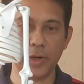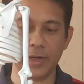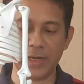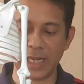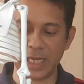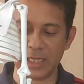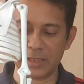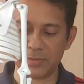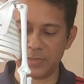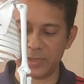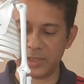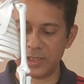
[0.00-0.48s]
two
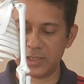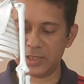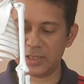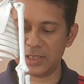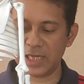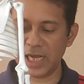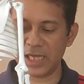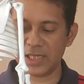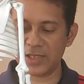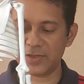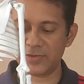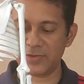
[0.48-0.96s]
attachments. It
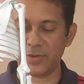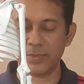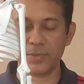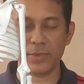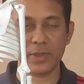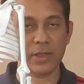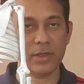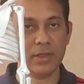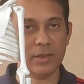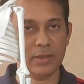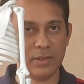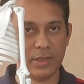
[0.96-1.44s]
starts from
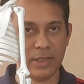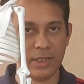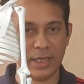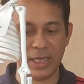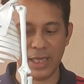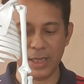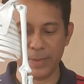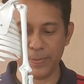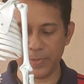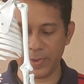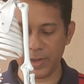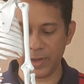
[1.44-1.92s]
the
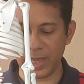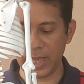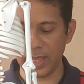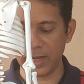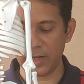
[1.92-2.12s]
hip